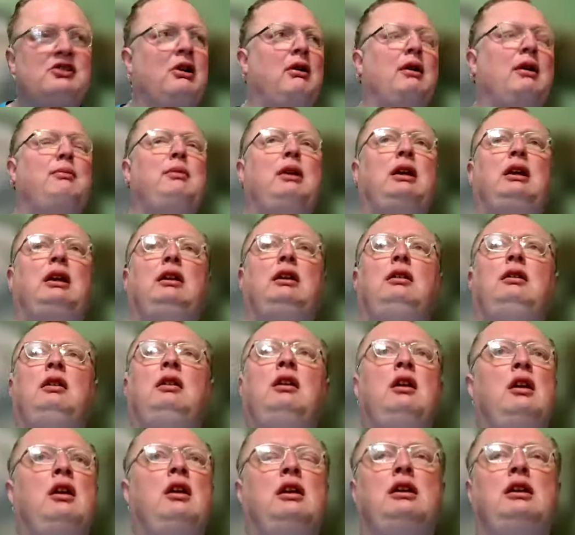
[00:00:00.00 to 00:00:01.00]
So, I
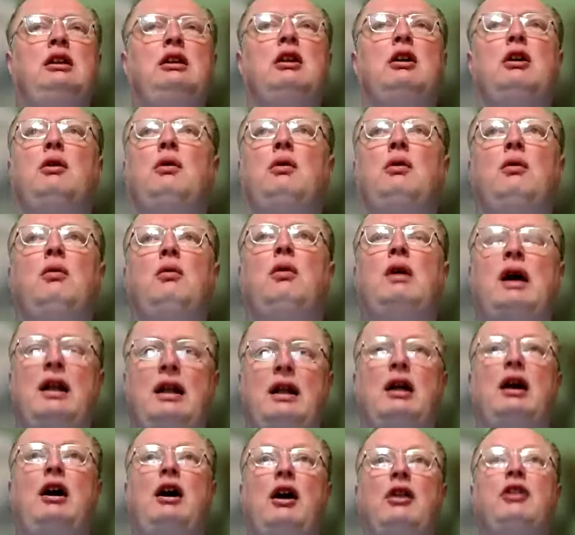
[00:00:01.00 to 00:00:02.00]
mean,
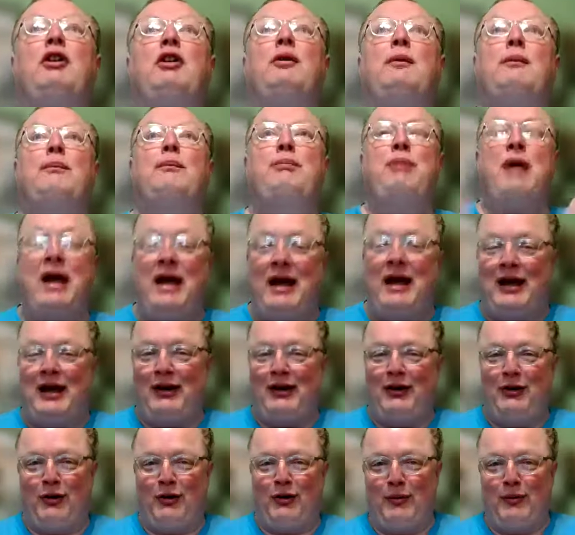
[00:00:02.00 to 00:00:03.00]
what other
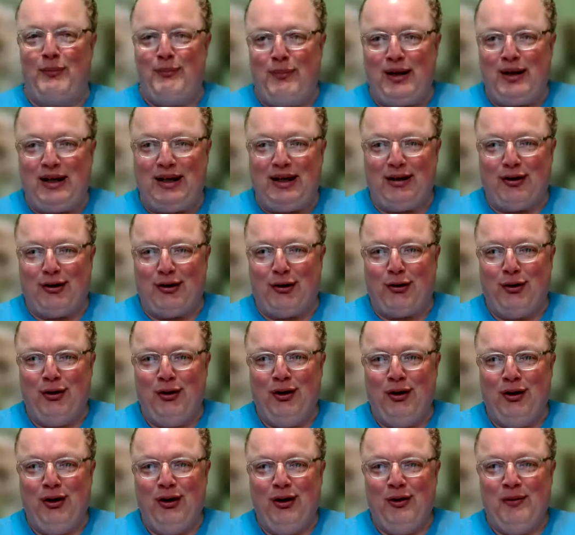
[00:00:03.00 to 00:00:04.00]
better
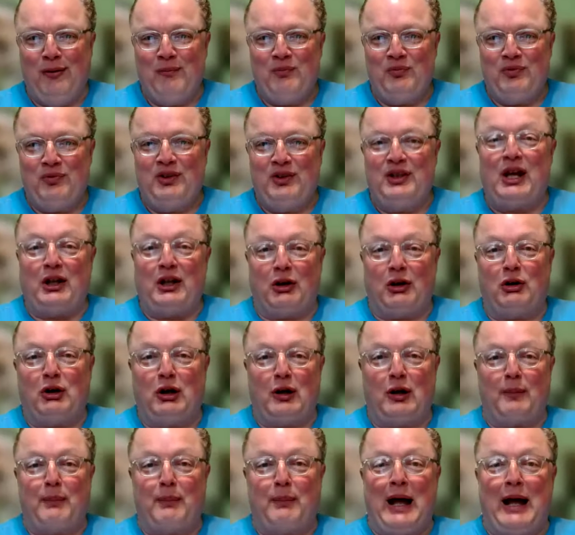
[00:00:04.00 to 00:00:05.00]
meal than
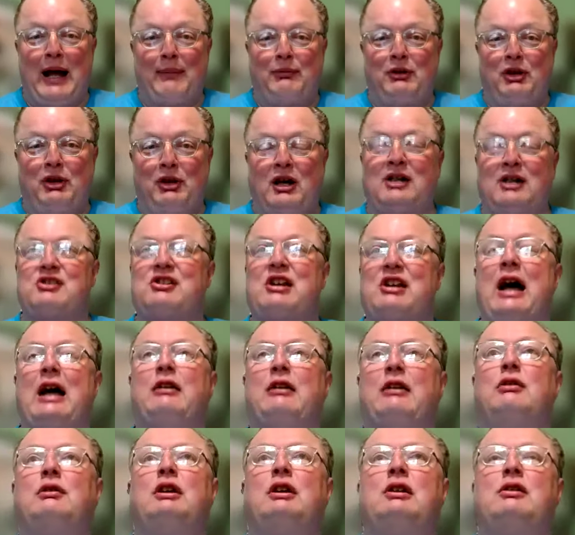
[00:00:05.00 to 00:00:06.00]
there are Pop Tarts?
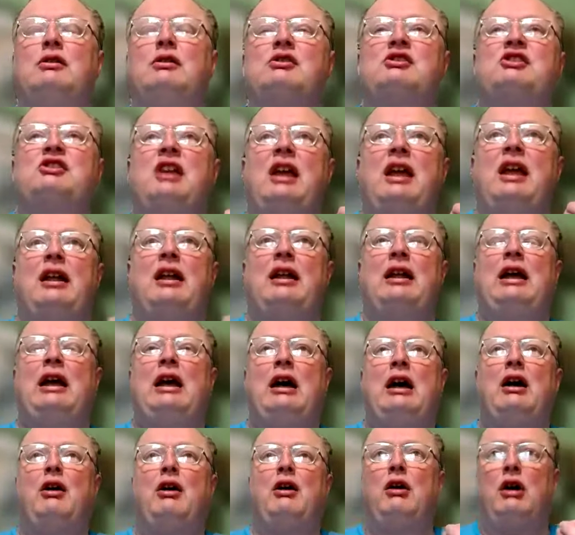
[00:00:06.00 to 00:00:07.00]
I don't
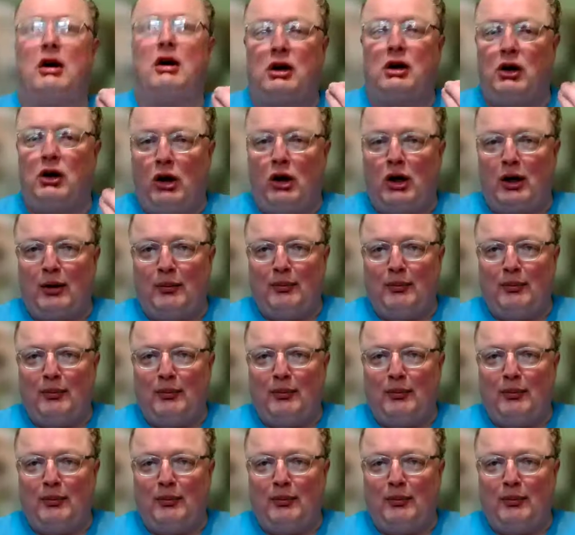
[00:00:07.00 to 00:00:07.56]
understand how our